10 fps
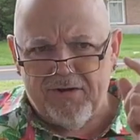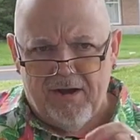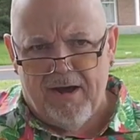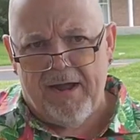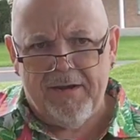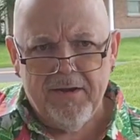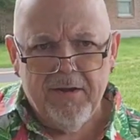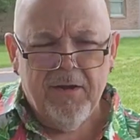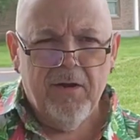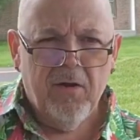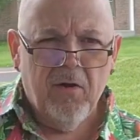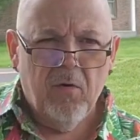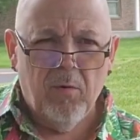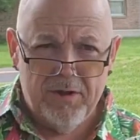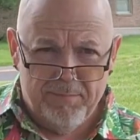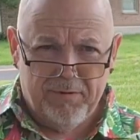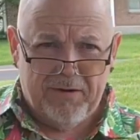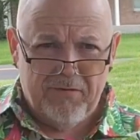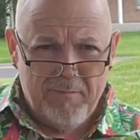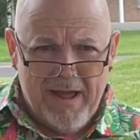to God what you
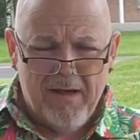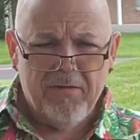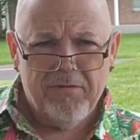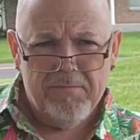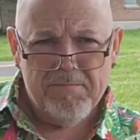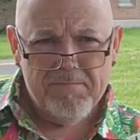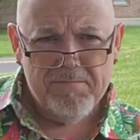put in your mouth?